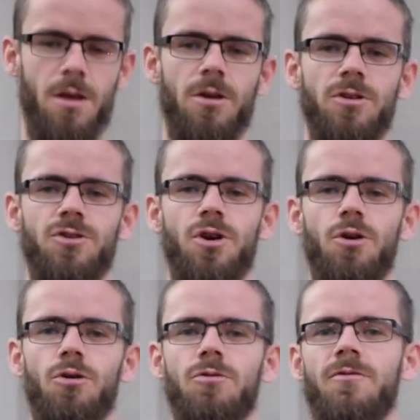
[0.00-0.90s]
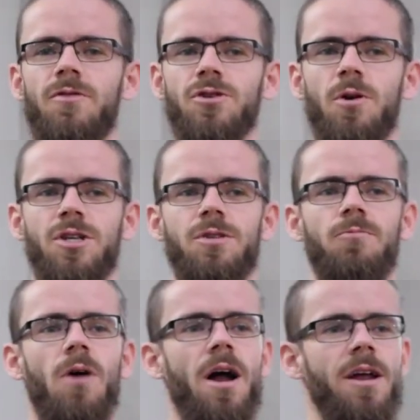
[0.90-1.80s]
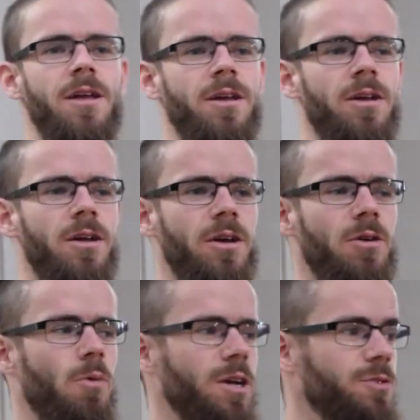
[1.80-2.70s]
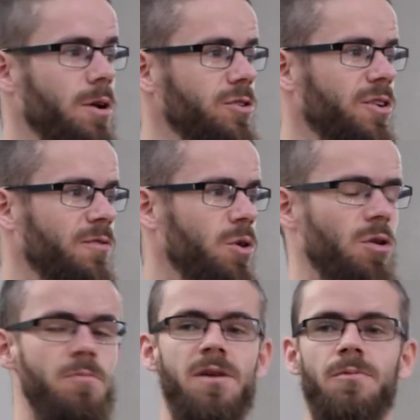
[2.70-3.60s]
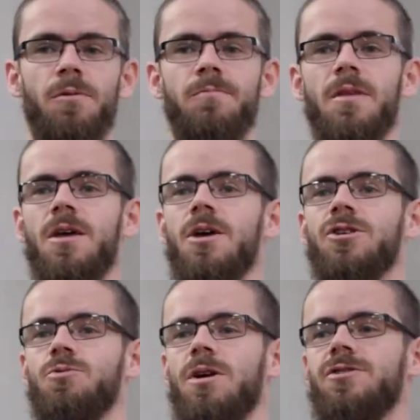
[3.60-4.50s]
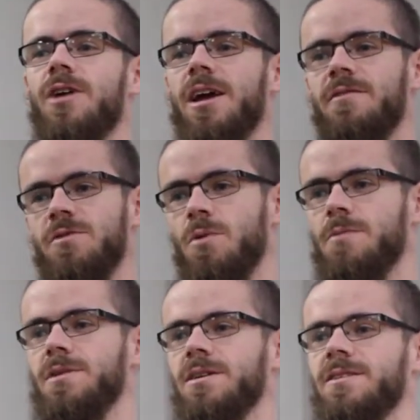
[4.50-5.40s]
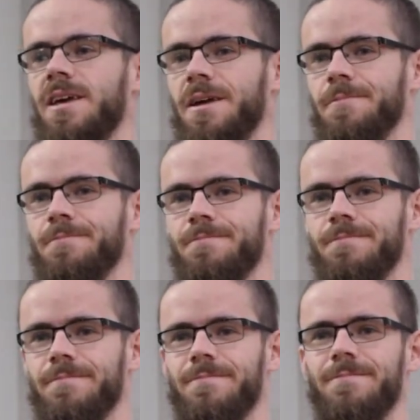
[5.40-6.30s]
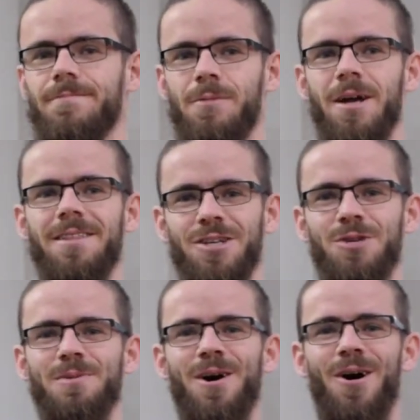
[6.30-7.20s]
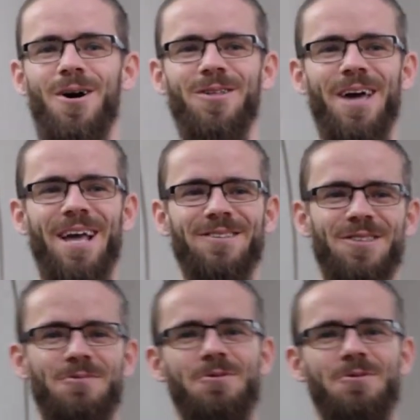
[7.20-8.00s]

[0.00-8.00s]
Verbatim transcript: So the first question, why, why surround yourself with holy people? So raise your hand if you want to be a saint right? That should be all the hands in the